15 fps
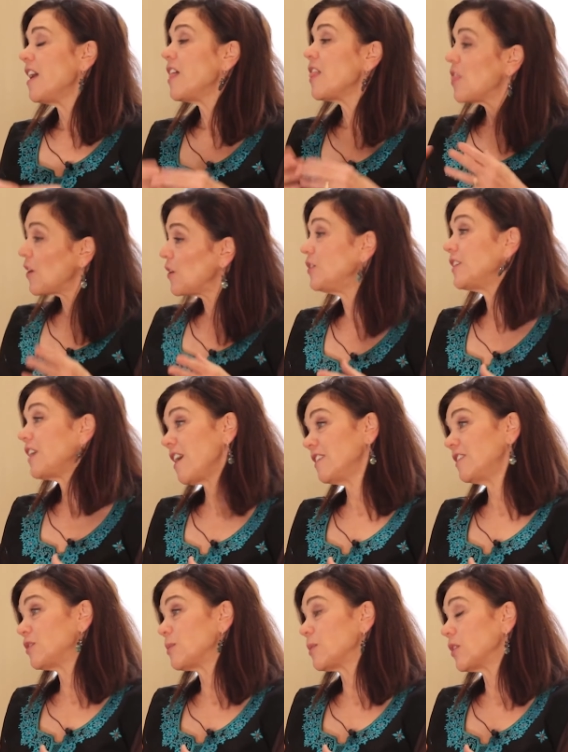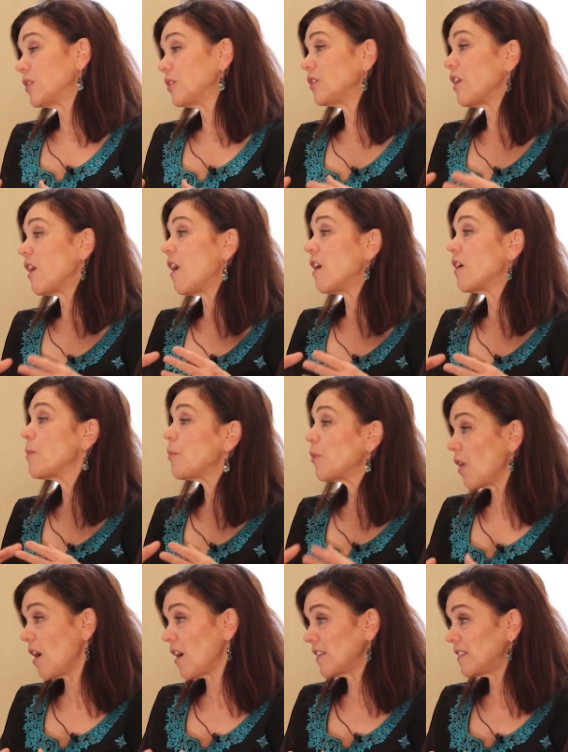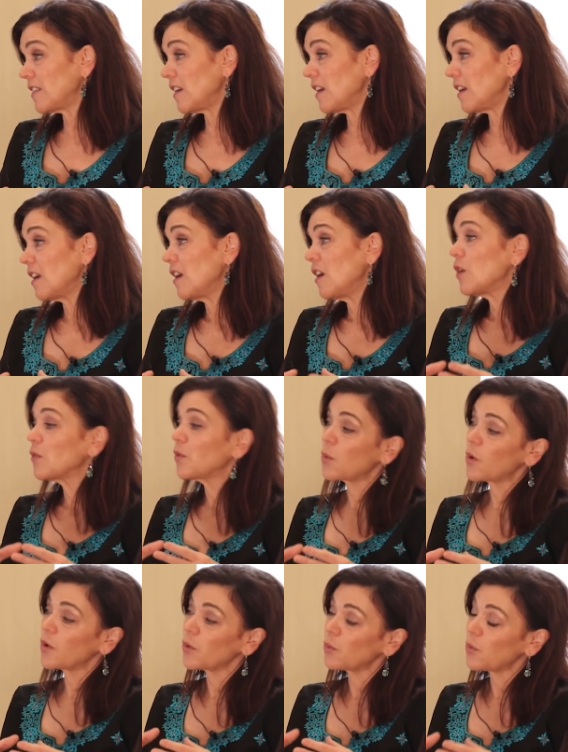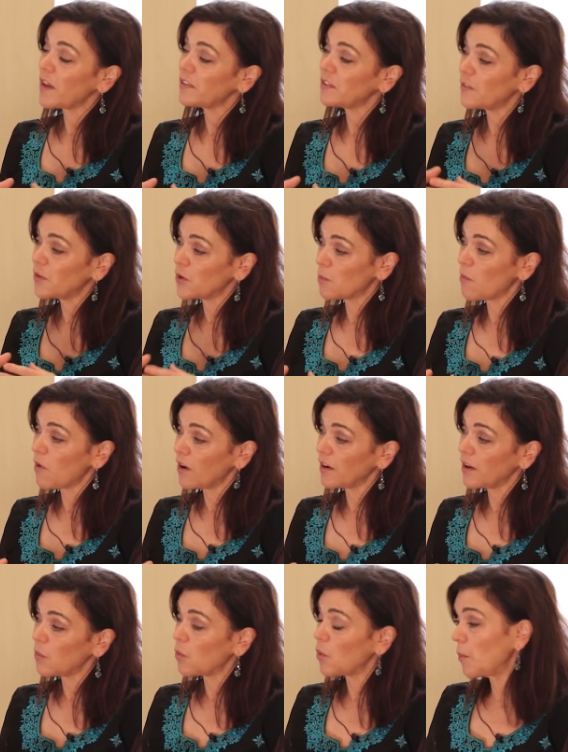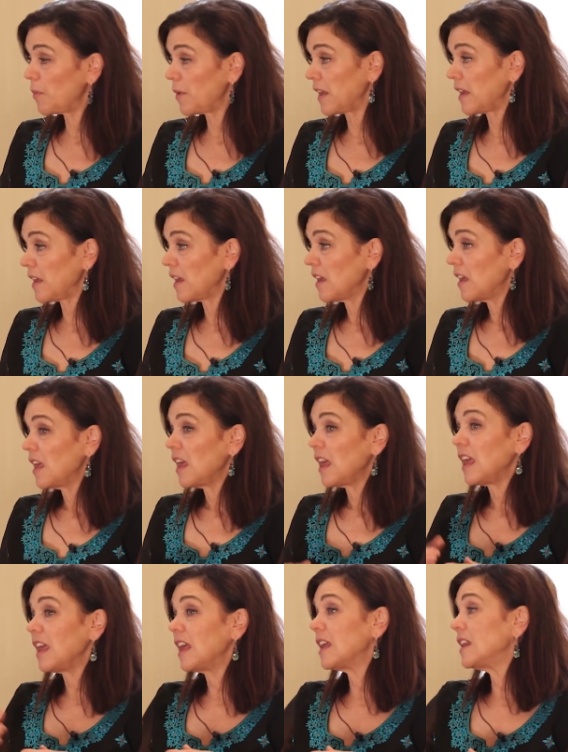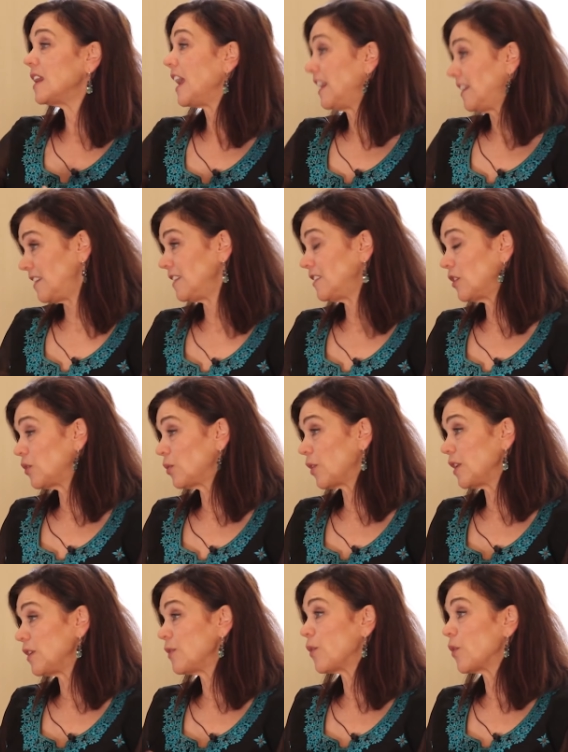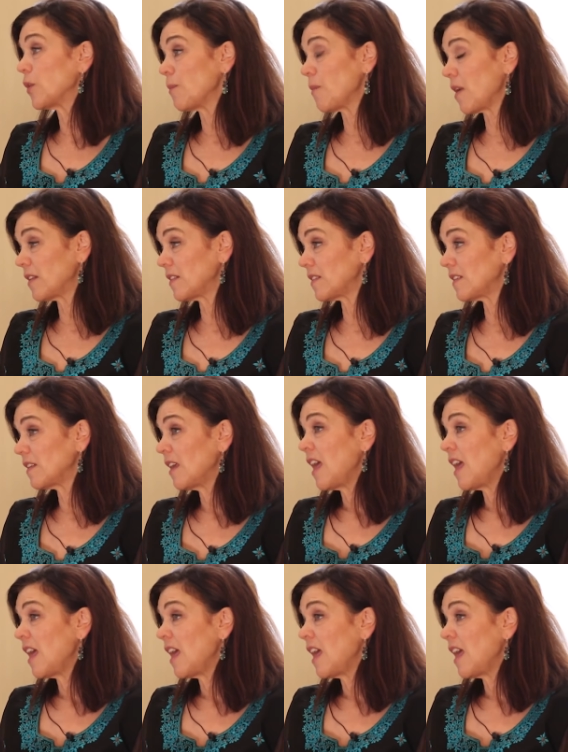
Those customers are a proxy for where the rest of your market will be in 18 to 24 months.